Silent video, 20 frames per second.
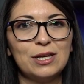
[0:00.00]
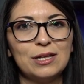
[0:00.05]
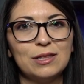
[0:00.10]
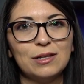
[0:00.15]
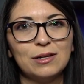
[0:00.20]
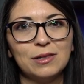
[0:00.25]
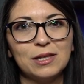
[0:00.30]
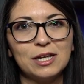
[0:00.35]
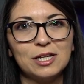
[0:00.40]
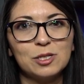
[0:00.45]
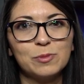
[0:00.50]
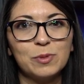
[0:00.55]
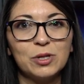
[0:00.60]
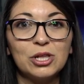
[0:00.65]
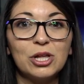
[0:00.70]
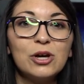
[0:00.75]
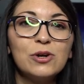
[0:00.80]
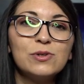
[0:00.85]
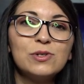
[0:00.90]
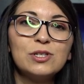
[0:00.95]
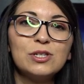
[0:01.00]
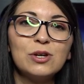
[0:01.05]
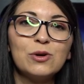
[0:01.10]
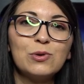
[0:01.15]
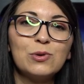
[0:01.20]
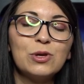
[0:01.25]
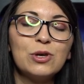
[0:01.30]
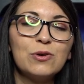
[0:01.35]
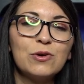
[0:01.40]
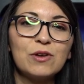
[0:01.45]
in the links below
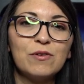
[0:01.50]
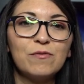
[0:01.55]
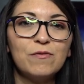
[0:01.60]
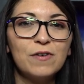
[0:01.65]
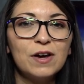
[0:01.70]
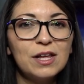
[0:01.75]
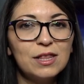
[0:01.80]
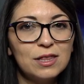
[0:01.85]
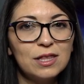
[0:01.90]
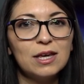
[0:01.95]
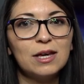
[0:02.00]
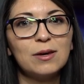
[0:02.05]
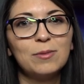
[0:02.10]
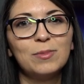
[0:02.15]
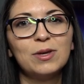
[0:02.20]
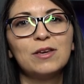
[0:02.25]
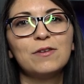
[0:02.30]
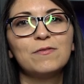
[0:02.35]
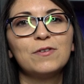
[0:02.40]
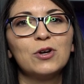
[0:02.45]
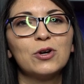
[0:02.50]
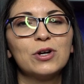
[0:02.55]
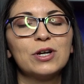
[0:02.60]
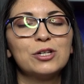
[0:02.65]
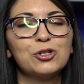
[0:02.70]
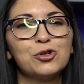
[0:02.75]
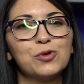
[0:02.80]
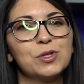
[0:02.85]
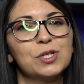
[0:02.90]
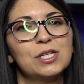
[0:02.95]
so you can find them if you're
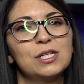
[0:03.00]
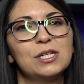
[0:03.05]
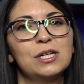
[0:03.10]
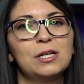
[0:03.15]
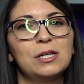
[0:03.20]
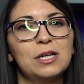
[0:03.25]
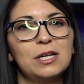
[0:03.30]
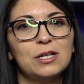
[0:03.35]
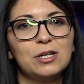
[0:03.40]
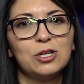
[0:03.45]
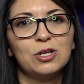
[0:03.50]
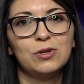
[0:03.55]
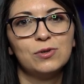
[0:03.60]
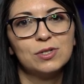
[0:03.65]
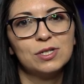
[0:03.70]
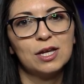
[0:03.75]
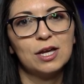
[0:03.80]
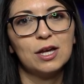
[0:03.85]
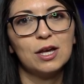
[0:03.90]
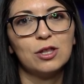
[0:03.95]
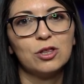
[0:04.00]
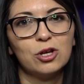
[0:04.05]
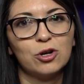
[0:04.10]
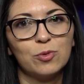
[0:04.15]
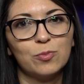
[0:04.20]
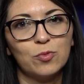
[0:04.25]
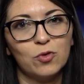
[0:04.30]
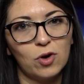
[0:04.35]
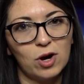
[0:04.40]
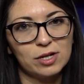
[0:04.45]
interested in using their
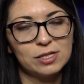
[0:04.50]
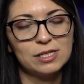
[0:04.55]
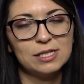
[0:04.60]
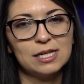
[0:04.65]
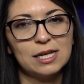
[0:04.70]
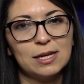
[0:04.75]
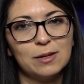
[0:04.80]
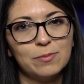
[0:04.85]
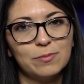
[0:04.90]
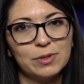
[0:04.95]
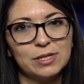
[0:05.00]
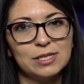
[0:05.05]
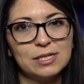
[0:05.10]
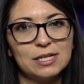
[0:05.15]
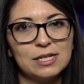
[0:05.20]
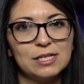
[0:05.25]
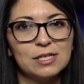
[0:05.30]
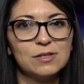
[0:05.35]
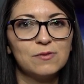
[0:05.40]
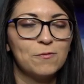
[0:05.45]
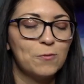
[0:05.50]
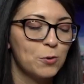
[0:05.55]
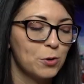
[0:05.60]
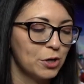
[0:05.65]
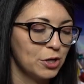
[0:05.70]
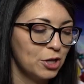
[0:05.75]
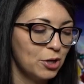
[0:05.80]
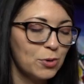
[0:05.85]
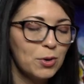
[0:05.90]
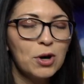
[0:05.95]
proxy business for
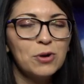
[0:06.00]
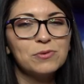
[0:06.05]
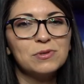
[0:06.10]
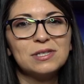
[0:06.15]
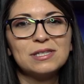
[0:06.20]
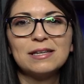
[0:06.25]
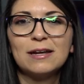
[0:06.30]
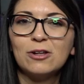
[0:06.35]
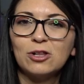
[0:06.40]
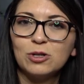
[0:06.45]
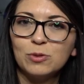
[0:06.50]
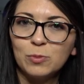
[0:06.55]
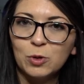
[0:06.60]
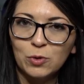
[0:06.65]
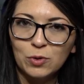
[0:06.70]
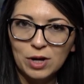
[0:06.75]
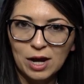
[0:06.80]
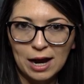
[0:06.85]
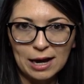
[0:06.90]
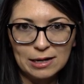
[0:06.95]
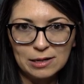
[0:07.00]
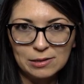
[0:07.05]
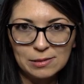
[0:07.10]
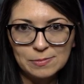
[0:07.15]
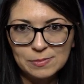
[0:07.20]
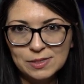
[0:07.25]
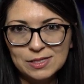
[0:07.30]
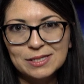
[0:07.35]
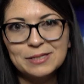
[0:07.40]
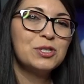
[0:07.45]
your own Sailor Moon
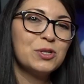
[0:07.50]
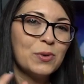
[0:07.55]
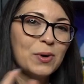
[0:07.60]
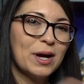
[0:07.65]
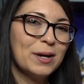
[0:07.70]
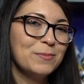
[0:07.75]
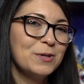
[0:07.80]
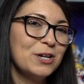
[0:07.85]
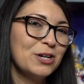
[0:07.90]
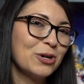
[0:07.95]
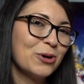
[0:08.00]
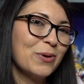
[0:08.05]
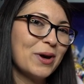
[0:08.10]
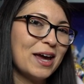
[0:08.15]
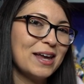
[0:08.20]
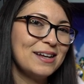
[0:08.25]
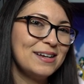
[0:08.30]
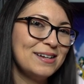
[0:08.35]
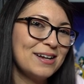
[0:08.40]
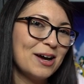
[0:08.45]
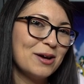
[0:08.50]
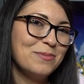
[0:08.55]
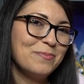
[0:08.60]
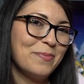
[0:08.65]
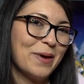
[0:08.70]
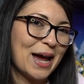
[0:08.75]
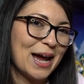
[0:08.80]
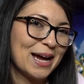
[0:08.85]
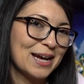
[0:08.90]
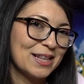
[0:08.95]
items. So I'm gonna go ahead and
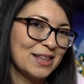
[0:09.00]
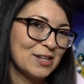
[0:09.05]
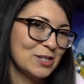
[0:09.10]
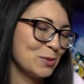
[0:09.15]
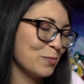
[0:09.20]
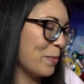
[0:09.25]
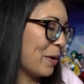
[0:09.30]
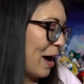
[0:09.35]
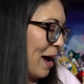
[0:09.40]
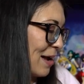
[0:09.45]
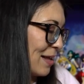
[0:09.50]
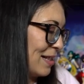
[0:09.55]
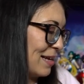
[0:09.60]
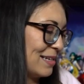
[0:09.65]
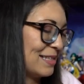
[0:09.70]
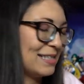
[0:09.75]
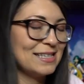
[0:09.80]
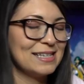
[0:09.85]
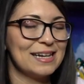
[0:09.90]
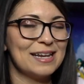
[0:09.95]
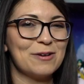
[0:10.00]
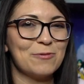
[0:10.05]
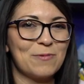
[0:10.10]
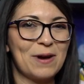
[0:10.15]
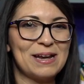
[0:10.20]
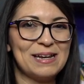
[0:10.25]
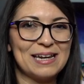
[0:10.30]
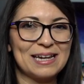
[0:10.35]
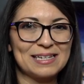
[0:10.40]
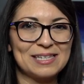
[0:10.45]
unbag this bag that's sitting
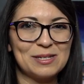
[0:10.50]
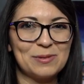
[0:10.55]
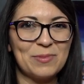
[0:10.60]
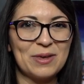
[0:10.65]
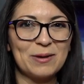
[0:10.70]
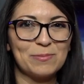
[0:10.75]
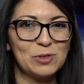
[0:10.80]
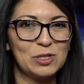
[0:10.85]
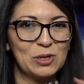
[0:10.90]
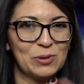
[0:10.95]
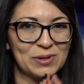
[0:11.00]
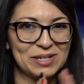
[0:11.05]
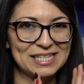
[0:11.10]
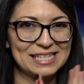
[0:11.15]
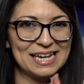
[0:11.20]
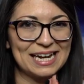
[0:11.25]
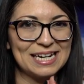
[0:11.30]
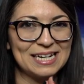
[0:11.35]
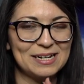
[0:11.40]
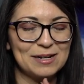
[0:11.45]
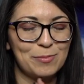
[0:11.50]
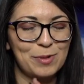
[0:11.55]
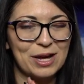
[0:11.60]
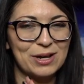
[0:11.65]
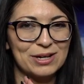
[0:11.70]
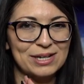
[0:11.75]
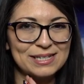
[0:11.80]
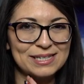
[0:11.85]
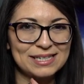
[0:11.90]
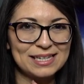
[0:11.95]
right next to me. I'm so excited
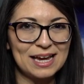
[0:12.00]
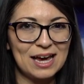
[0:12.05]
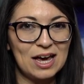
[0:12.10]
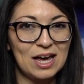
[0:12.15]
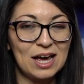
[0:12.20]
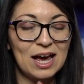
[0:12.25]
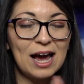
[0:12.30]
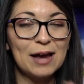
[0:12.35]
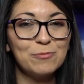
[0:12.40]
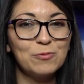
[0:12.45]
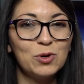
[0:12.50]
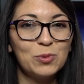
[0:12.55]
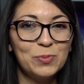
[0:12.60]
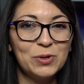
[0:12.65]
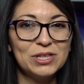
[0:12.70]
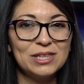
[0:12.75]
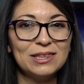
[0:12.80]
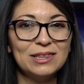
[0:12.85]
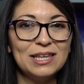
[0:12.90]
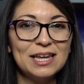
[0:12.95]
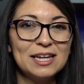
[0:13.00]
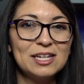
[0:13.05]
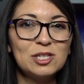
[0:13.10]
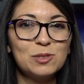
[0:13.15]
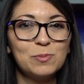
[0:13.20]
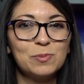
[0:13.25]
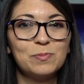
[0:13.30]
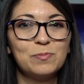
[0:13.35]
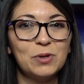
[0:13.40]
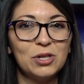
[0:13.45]
about it. Uh, I will put links
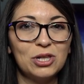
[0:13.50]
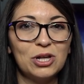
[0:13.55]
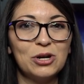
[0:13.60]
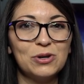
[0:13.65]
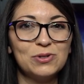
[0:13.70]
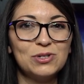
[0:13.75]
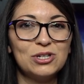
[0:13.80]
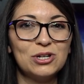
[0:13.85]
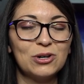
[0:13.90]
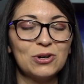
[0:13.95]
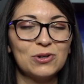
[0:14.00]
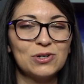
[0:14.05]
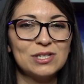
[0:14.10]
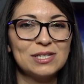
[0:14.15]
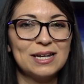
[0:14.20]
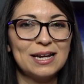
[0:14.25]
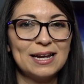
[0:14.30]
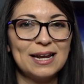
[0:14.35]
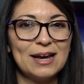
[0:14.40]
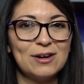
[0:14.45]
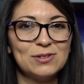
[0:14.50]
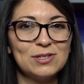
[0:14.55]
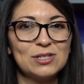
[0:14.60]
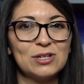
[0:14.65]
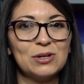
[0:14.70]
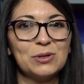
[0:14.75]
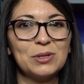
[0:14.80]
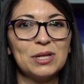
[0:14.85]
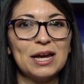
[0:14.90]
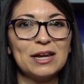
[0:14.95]
below to Girls Night Out
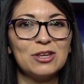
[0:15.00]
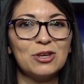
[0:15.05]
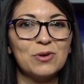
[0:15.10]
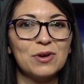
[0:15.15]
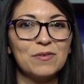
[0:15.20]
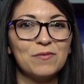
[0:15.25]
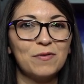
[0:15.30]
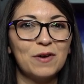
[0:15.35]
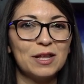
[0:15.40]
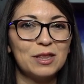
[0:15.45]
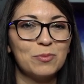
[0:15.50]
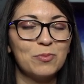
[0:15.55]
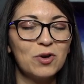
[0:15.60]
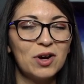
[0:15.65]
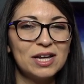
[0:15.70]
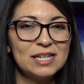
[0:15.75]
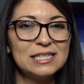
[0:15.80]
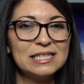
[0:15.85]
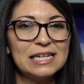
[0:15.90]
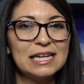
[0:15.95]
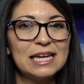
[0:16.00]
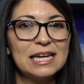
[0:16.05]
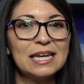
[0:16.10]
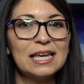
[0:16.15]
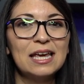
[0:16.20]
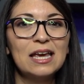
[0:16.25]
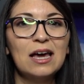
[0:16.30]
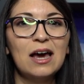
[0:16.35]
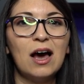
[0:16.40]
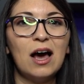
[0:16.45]
so that you can find the
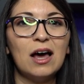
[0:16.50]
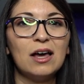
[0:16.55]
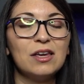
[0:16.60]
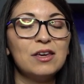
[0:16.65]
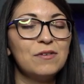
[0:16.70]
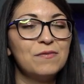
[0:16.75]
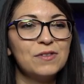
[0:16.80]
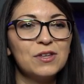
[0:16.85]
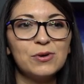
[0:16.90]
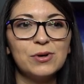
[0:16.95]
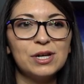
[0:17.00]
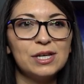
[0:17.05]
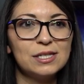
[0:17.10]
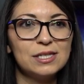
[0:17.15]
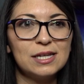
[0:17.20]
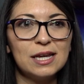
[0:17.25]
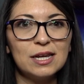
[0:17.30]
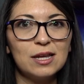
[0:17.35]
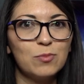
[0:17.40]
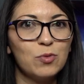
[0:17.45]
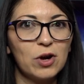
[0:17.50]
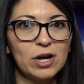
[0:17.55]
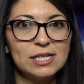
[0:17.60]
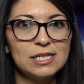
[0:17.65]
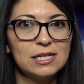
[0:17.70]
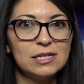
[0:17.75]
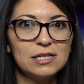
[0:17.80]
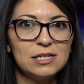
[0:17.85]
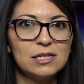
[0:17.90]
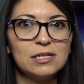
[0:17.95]
pricing. Uh, if there is any
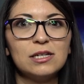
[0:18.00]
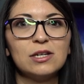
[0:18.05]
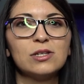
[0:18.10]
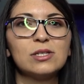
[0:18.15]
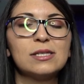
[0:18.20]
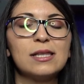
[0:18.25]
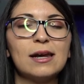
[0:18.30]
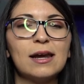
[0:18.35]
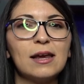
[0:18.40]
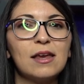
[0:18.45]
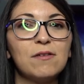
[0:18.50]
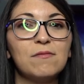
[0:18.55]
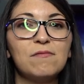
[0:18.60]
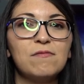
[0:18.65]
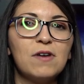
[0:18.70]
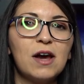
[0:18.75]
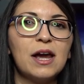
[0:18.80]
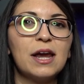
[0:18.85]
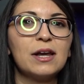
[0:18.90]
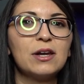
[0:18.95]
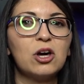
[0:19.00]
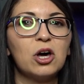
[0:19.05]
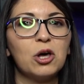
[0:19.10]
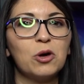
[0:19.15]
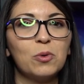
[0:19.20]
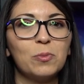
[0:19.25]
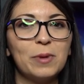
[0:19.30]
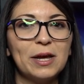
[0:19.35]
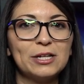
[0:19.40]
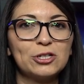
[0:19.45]
pricing details that I can find.
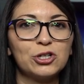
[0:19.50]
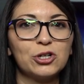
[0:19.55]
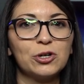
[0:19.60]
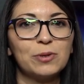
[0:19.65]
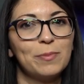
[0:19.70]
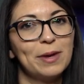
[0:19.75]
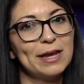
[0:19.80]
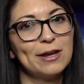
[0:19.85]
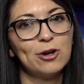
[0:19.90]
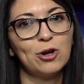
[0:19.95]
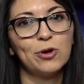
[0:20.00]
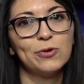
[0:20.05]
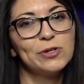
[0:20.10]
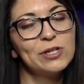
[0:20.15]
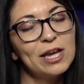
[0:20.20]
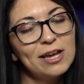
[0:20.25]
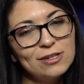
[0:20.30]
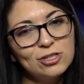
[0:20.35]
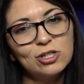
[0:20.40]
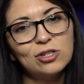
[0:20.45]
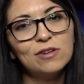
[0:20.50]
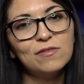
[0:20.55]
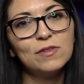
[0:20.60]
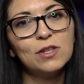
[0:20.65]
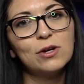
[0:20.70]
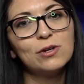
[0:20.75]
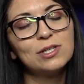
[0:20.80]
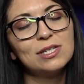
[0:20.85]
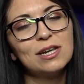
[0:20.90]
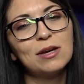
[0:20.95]
I'll make sure to make a notation of
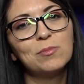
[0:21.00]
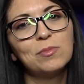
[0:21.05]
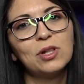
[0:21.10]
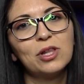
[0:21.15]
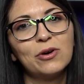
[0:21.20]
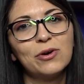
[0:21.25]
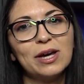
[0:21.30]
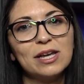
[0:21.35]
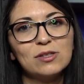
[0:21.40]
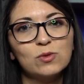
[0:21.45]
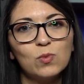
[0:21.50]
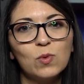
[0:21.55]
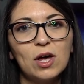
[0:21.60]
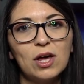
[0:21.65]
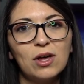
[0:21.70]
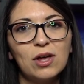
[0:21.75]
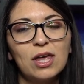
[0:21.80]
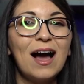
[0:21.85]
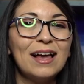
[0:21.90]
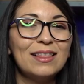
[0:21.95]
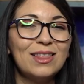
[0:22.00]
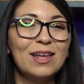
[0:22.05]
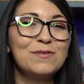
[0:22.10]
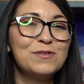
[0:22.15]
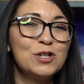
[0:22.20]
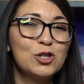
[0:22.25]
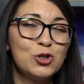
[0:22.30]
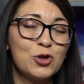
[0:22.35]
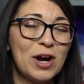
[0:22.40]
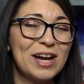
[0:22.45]
those down below as well. I love
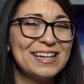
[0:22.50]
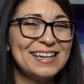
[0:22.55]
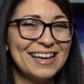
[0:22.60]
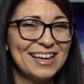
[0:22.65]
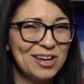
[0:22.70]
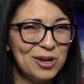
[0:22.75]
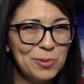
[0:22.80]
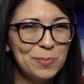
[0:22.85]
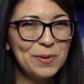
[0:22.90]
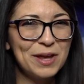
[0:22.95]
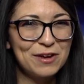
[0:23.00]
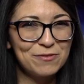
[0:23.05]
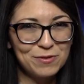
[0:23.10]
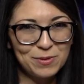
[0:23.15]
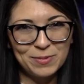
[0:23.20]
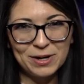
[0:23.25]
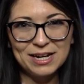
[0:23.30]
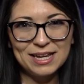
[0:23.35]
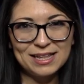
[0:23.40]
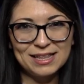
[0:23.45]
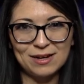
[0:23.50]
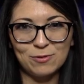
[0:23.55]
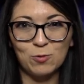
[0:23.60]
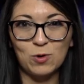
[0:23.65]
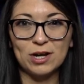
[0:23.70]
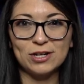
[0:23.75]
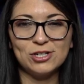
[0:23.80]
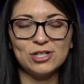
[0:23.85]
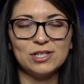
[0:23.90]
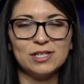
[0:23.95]
to try to help everybody that
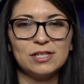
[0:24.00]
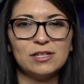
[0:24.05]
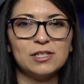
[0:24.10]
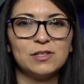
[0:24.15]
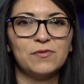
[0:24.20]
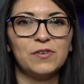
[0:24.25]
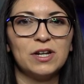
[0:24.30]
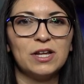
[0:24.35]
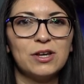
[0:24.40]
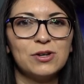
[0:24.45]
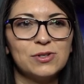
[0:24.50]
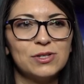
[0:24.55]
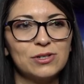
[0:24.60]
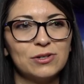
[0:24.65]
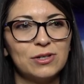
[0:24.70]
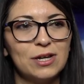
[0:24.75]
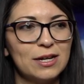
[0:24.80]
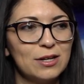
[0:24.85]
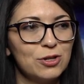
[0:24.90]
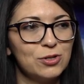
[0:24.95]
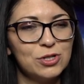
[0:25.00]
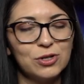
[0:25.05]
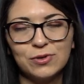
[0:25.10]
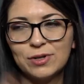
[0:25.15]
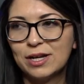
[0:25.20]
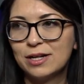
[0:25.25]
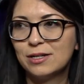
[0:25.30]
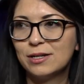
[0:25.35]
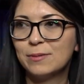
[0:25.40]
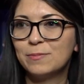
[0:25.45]
watches these videos so that you
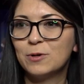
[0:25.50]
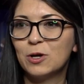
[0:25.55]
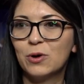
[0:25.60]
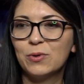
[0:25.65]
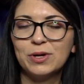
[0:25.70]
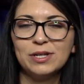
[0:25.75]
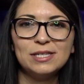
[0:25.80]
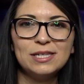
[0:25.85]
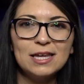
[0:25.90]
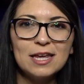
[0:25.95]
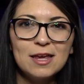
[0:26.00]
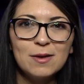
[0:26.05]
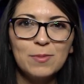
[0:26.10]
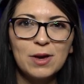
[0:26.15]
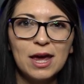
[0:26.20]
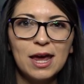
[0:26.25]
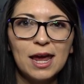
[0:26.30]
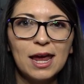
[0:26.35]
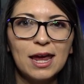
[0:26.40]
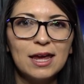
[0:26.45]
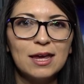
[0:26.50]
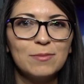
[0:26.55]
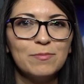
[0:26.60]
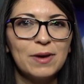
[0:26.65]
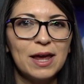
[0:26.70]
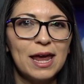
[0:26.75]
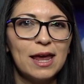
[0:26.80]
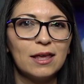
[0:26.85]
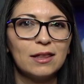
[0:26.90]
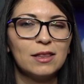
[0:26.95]
don't end up going to eBay and
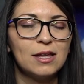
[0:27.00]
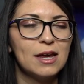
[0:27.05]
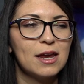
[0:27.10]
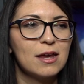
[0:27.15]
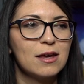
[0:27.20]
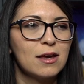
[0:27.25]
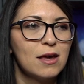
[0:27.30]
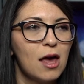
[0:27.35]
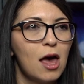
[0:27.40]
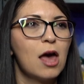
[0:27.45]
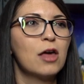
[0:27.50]
paying like